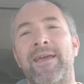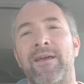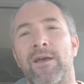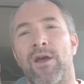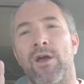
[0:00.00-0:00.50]

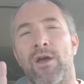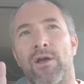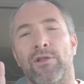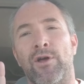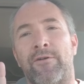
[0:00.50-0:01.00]

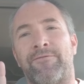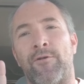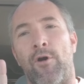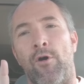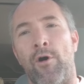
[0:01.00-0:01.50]
Look
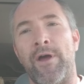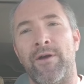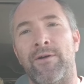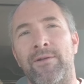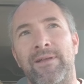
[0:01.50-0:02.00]
for
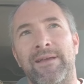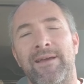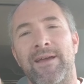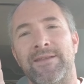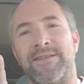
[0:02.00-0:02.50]

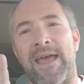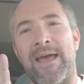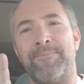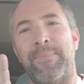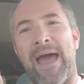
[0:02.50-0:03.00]
oil to
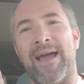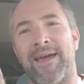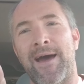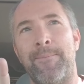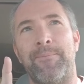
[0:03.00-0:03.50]
head
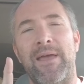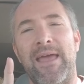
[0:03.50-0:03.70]
back up